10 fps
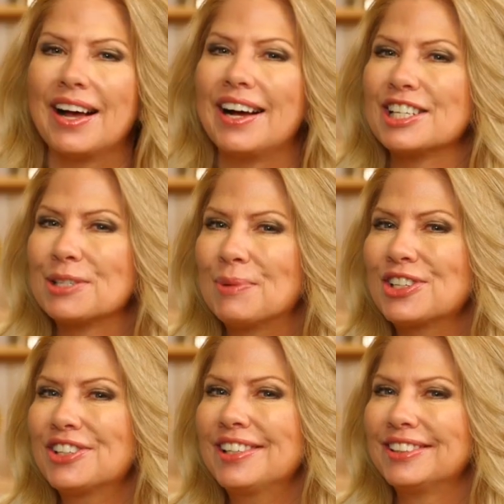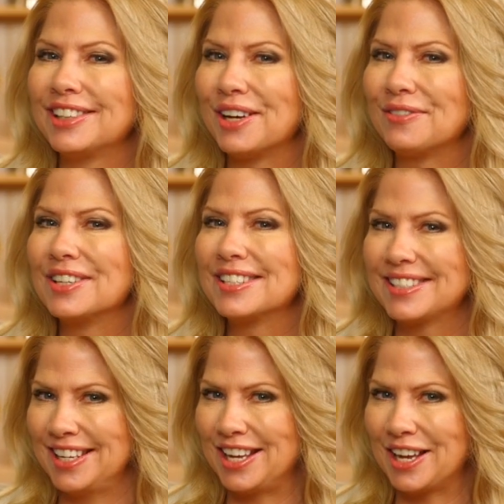I especially love
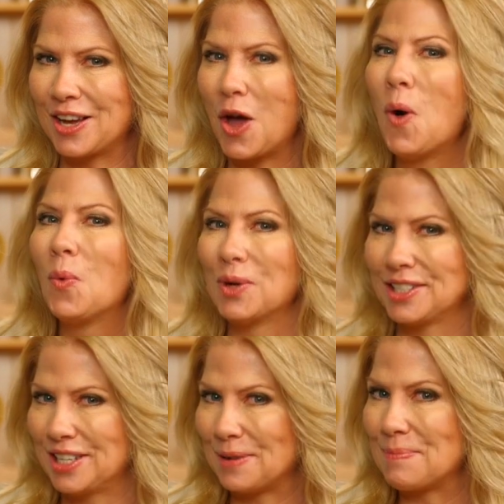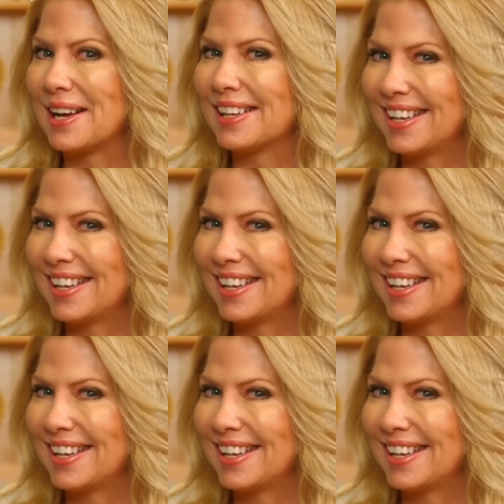seeing what's in my